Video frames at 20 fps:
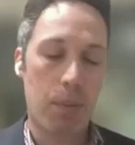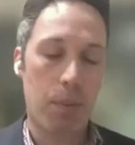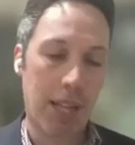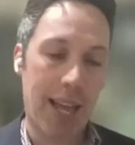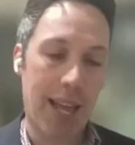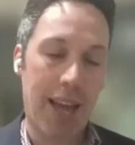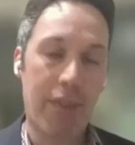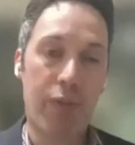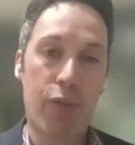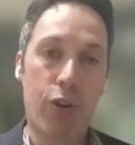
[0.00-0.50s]

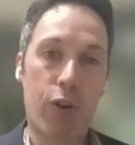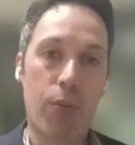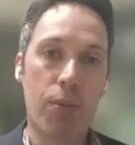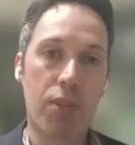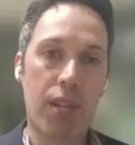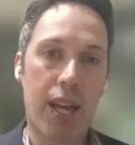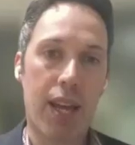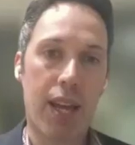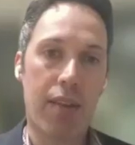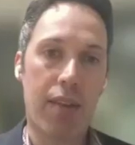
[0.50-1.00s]

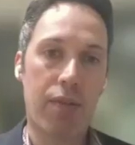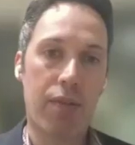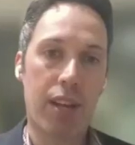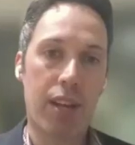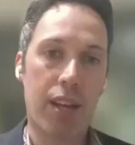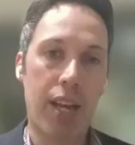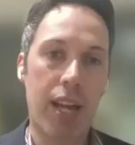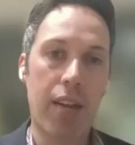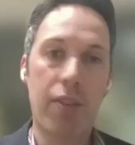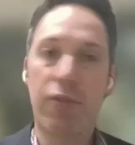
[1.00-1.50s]
platforms have
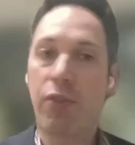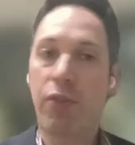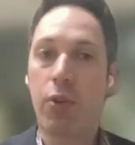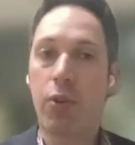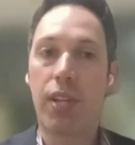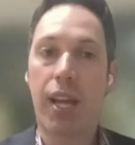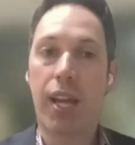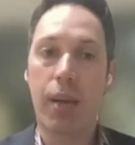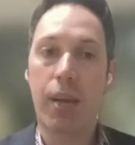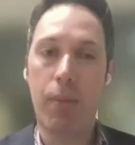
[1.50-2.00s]

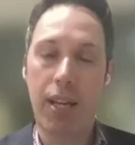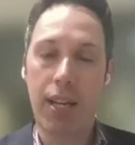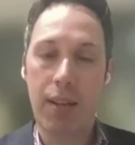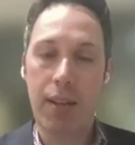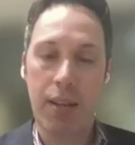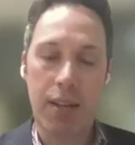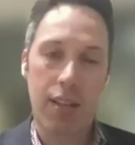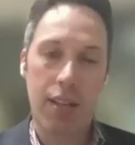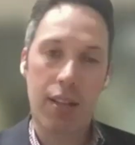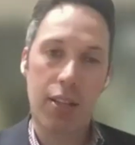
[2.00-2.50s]

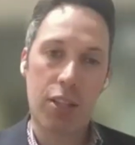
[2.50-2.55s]
infodemic